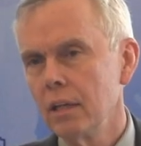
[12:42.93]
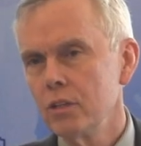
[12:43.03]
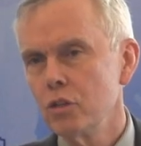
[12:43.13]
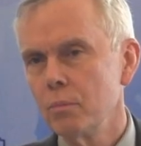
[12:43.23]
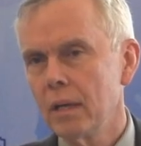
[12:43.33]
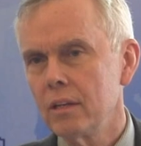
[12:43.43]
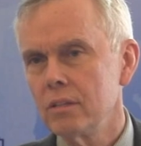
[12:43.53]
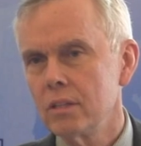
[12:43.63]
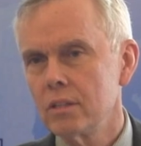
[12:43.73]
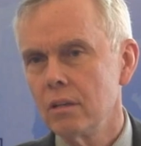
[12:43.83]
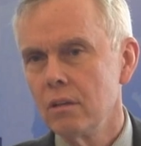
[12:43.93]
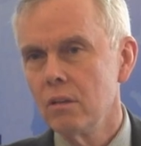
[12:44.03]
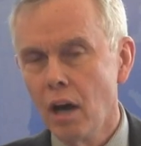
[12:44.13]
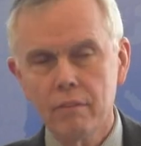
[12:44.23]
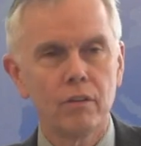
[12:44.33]
issue because it's
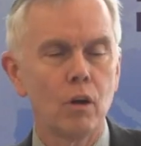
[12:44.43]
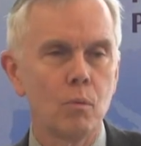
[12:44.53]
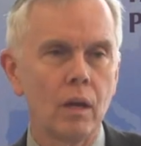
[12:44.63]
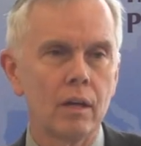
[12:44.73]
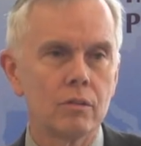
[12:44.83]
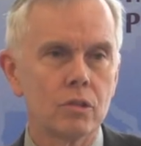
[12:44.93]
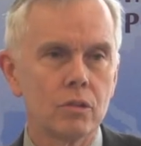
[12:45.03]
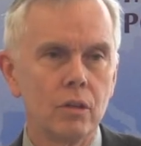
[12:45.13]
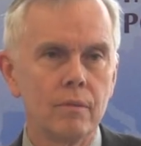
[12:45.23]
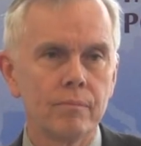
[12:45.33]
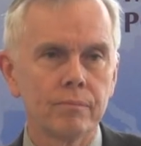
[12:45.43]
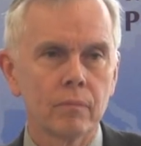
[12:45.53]
not very well understood.